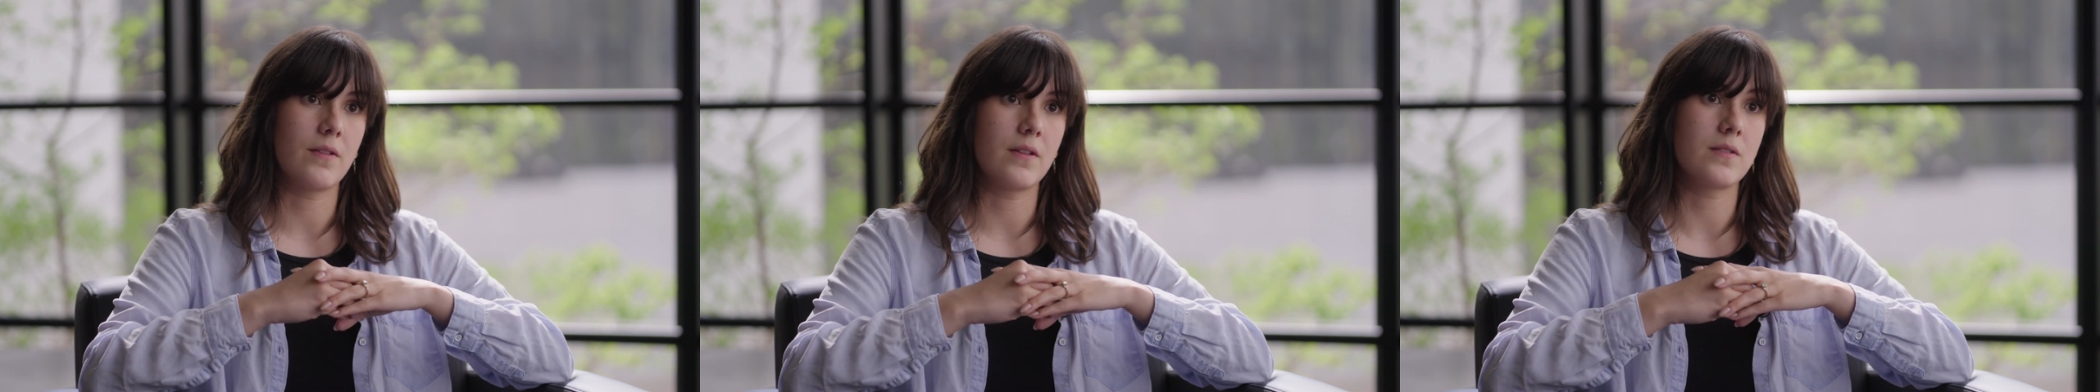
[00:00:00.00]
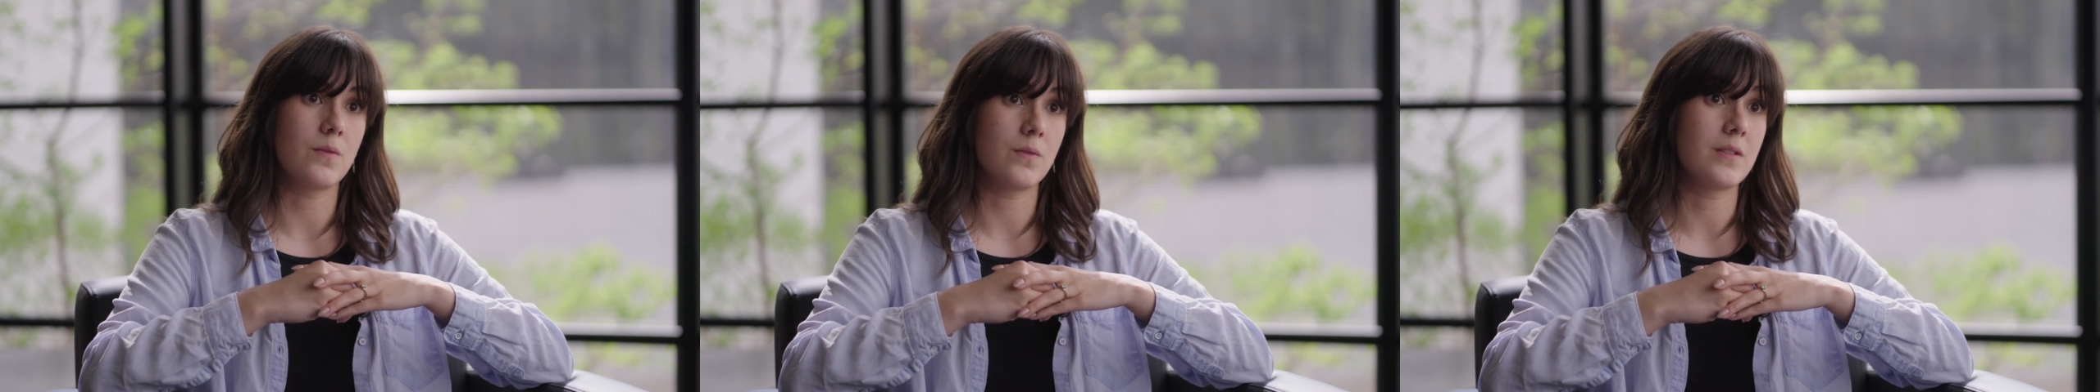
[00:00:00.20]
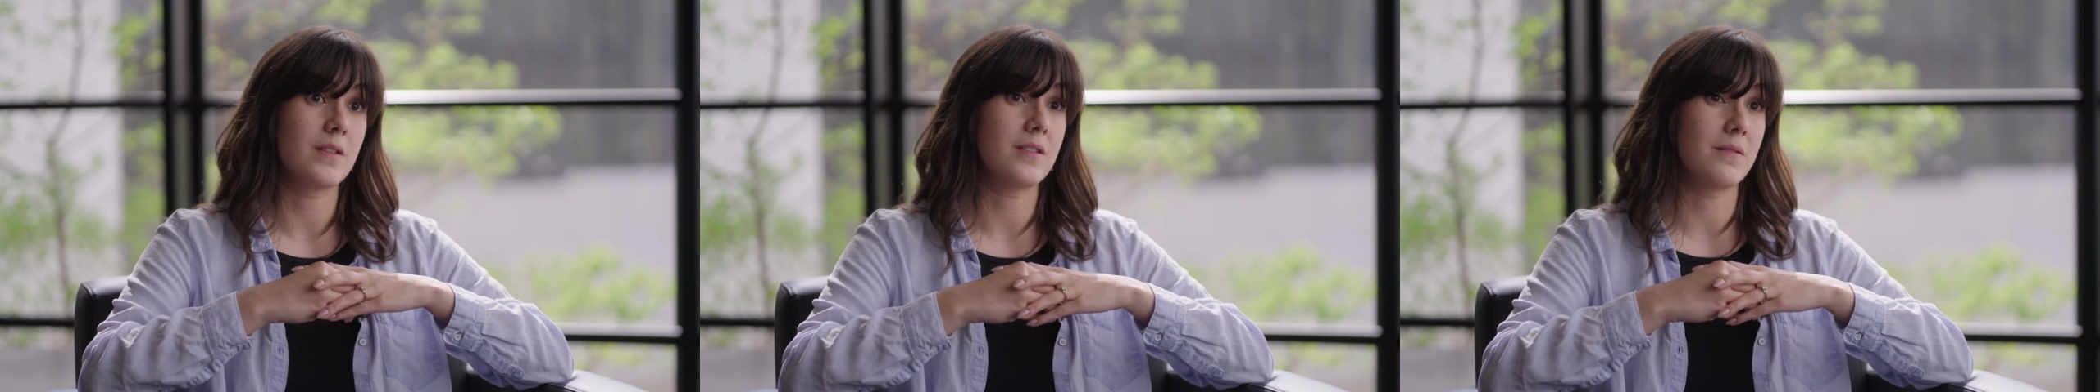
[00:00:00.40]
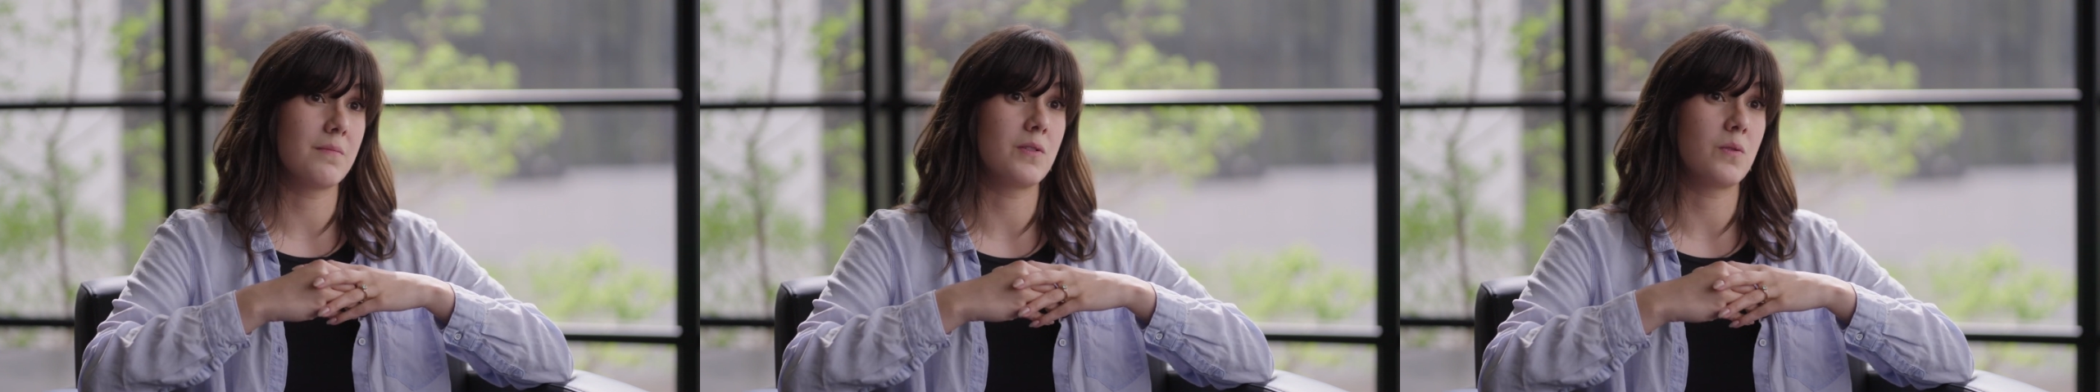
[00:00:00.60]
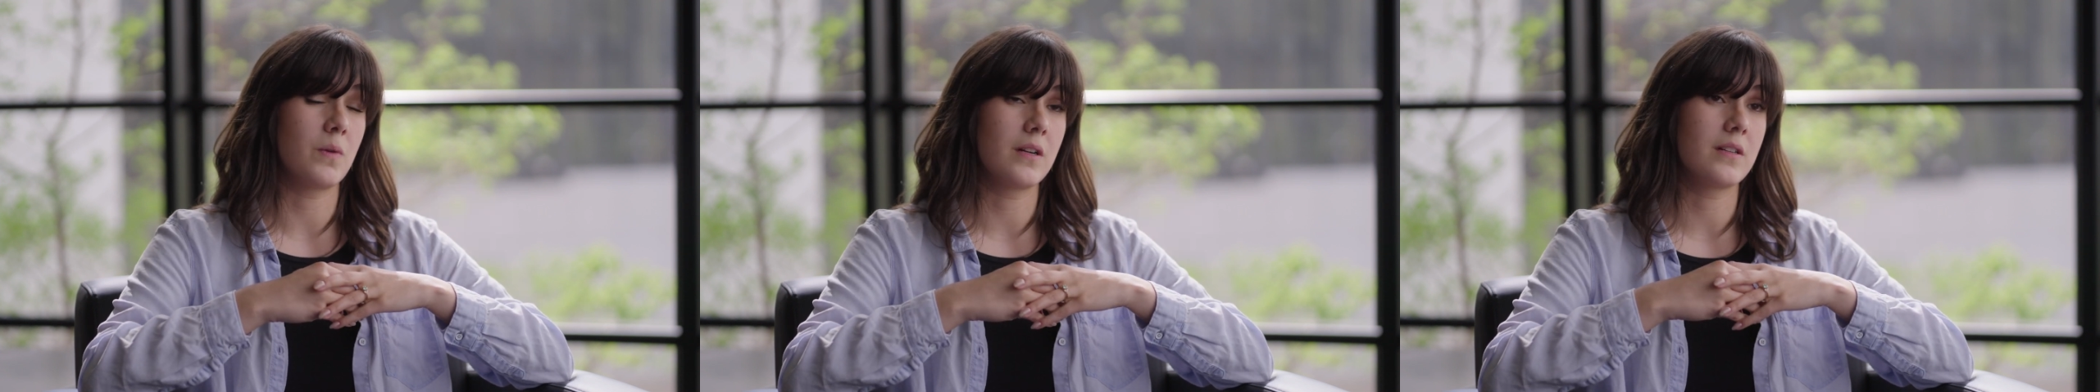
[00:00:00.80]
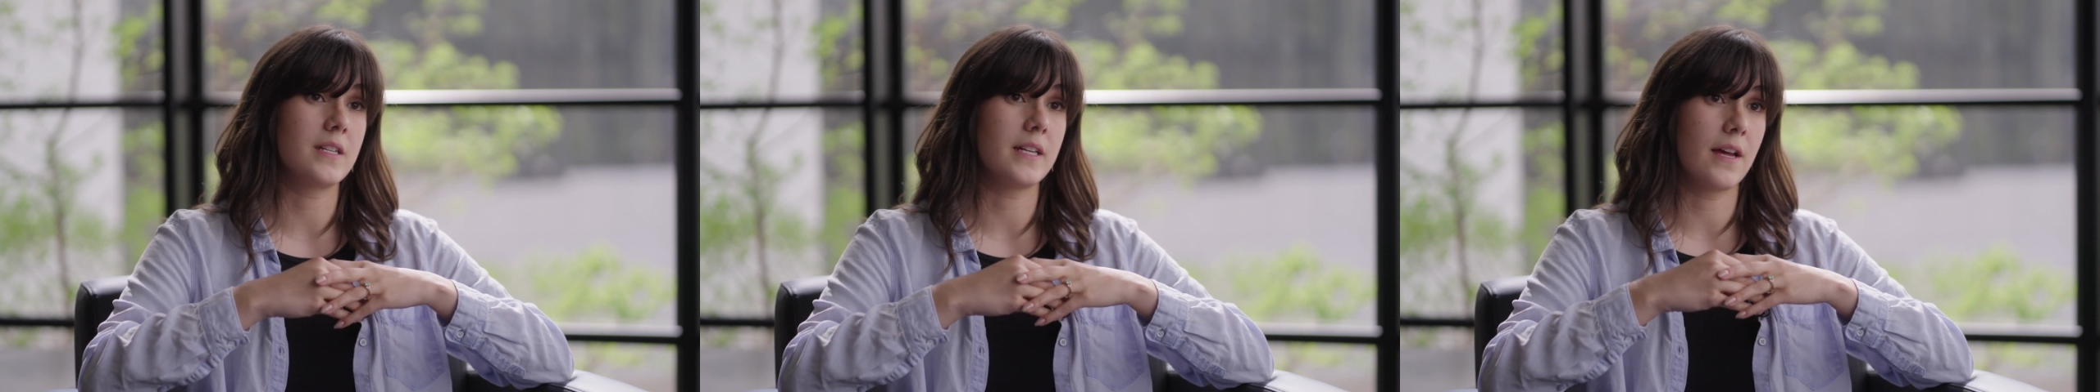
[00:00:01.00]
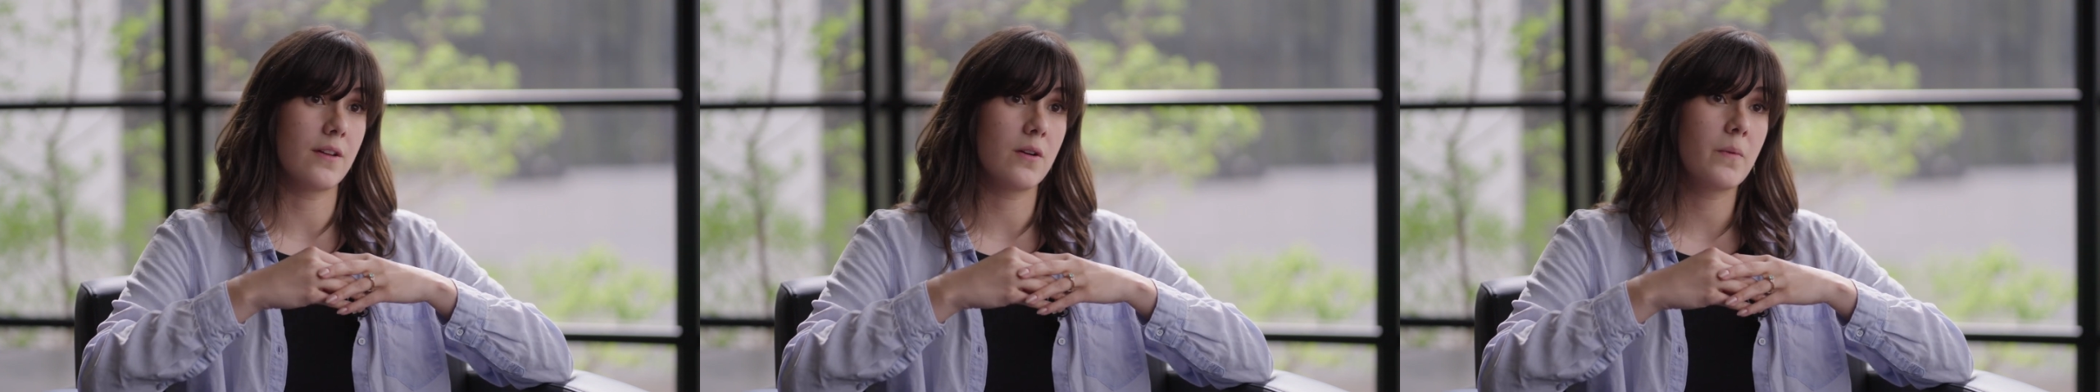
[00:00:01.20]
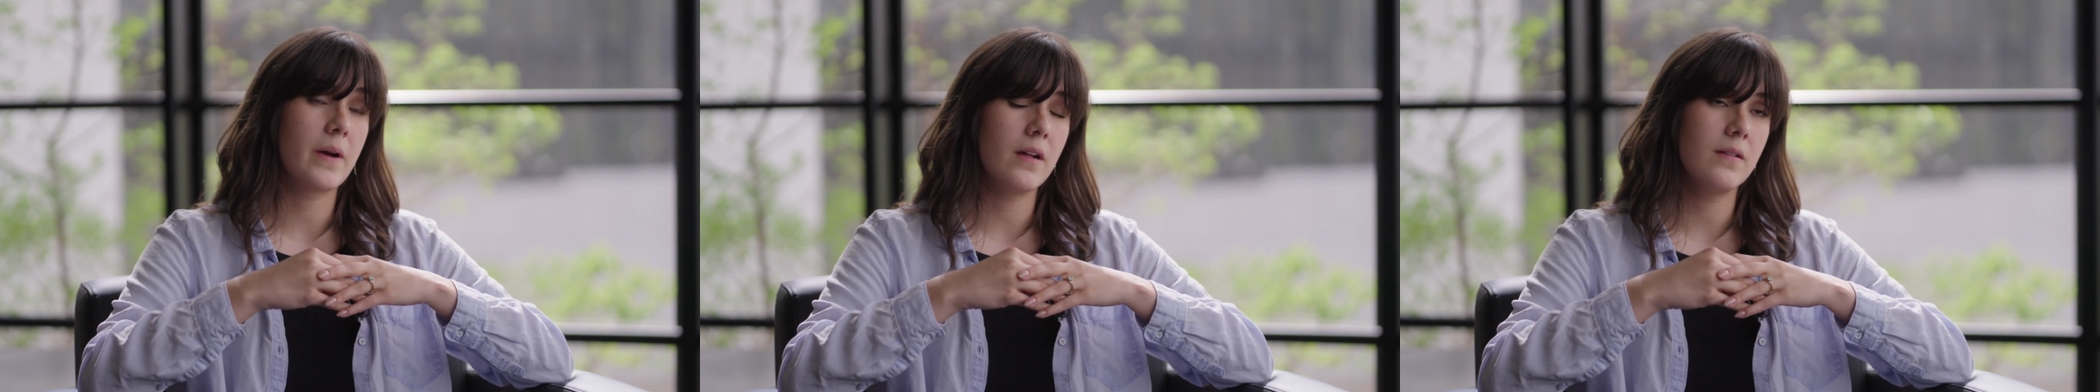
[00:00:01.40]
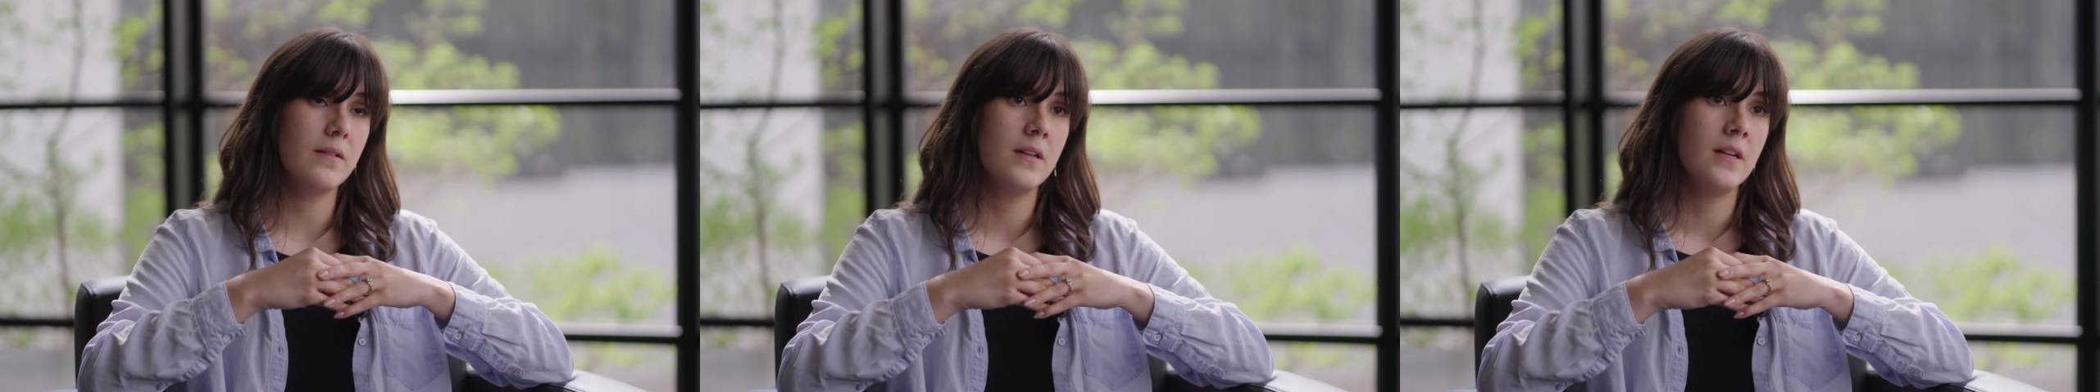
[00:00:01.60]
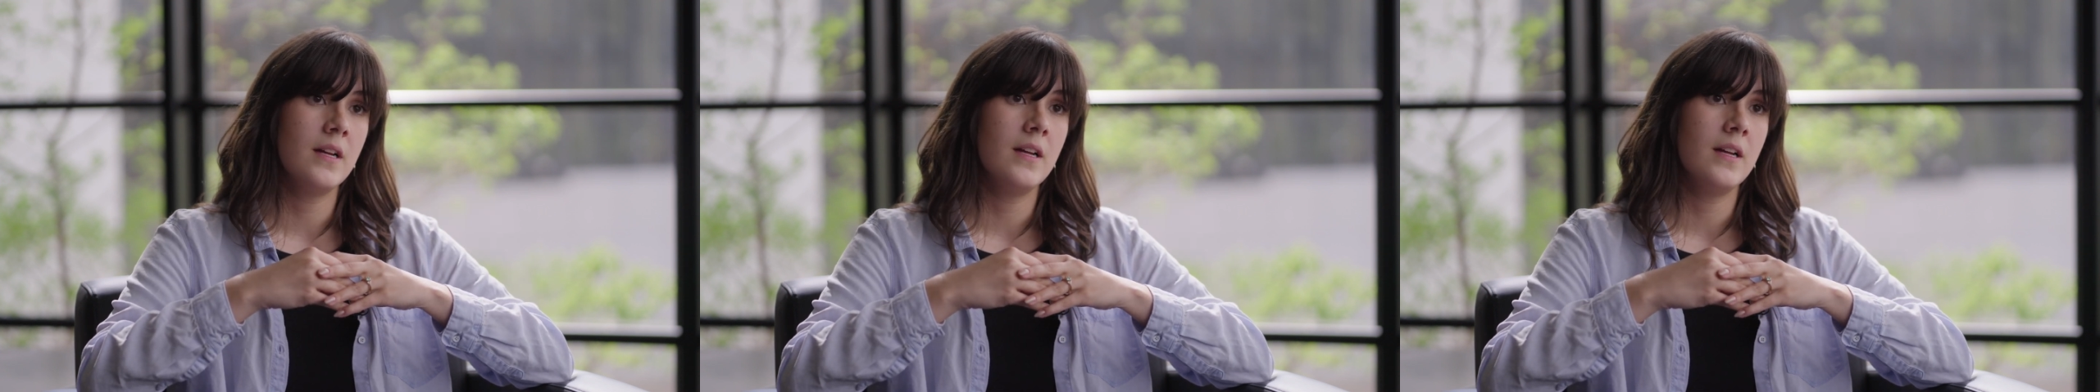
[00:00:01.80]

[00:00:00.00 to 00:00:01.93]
this whole system to work together well.